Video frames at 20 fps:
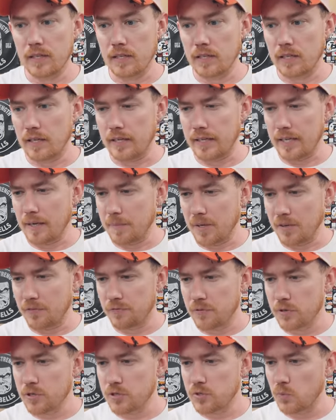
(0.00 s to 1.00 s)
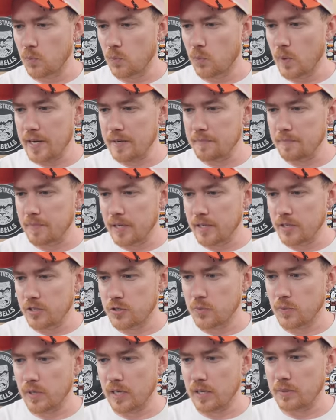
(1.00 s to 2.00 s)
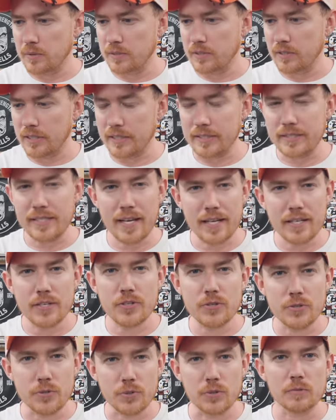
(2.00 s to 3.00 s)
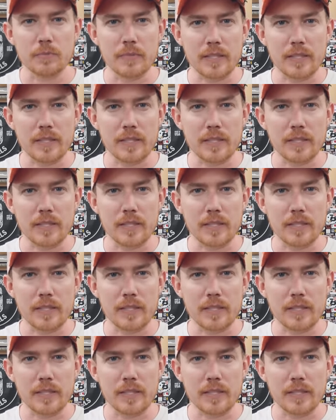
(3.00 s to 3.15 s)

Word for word: Uh, I got my first weight bench when I was like 10 years old.